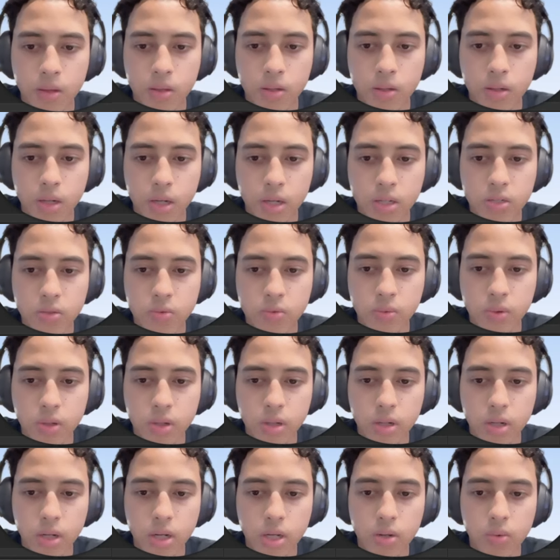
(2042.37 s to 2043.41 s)
Next
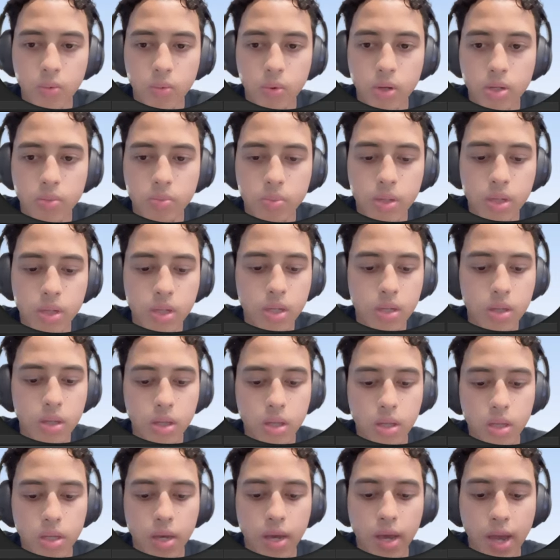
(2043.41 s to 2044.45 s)
one would be
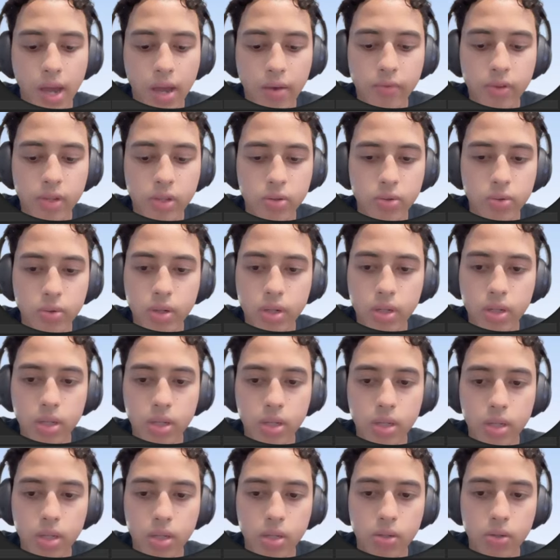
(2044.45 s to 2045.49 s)
the heavy
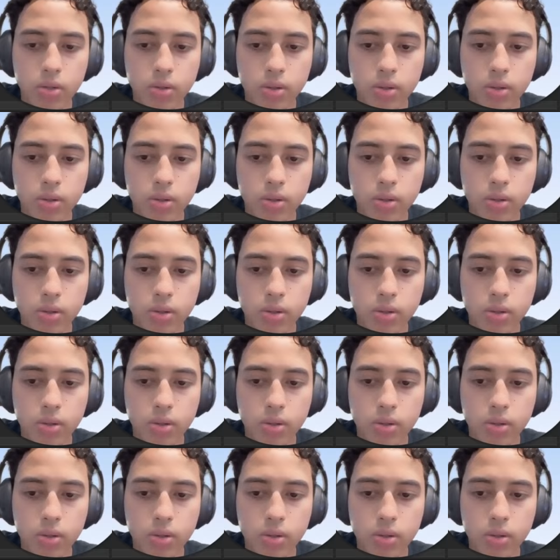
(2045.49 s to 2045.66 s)
duty